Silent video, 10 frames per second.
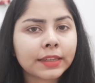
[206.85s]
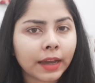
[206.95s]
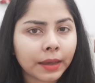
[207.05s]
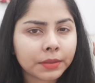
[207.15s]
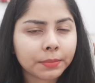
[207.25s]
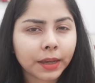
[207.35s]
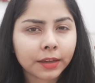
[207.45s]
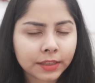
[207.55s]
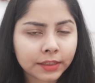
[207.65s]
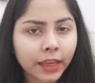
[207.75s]
types
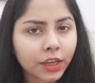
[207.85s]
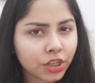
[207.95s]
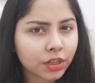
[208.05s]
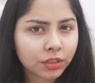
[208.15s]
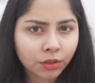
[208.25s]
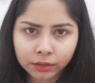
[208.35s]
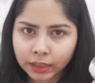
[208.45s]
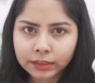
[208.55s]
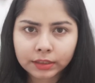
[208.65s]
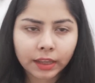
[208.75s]
because the texture is not
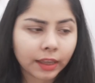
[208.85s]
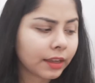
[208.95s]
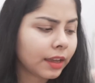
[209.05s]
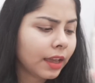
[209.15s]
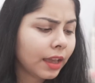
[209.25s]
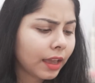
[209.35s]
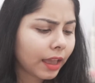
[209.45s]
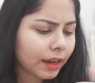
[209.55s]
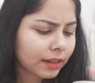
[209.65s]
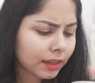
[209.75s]
that thick.
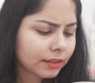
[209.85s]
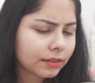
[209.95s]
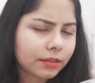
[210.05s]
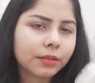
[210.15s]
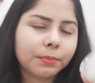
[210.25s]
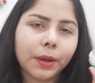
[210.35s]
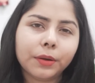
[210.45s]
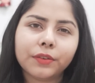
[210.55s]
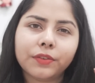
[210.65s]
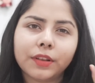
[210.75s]
And yeah, this is
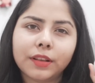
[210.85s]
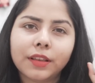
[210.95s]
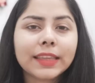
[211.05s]
beautiful.